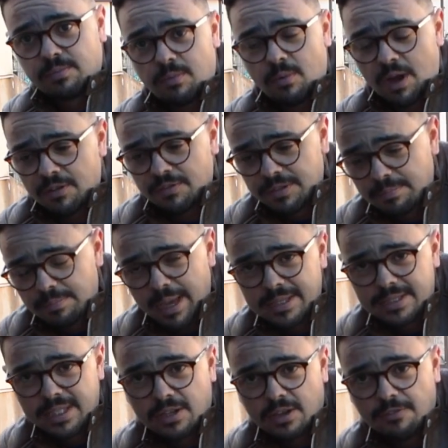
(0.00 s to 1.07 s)
one of the
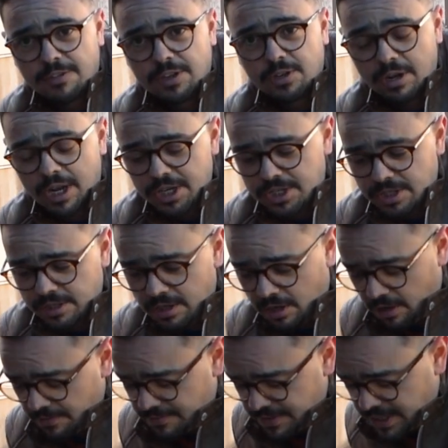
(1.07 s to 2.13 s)
basic configuration
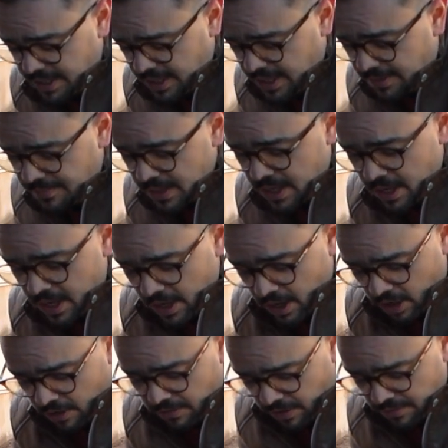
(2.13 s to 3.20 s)
of the
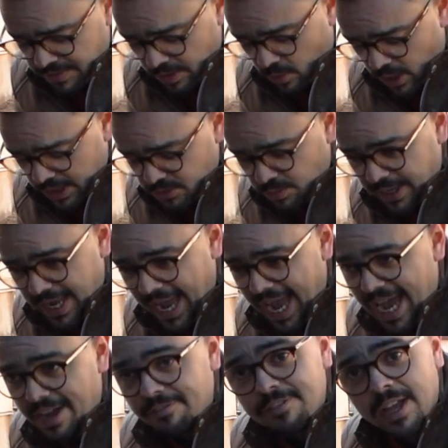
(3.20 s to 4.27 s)
ones we
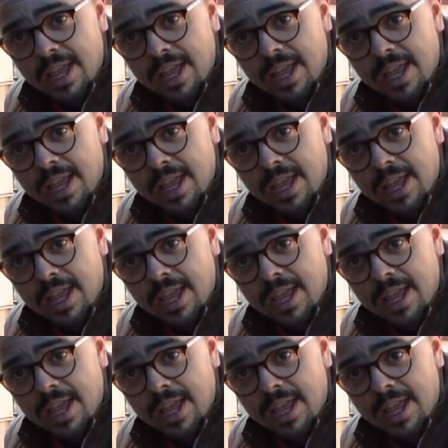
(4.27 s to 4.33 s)
have.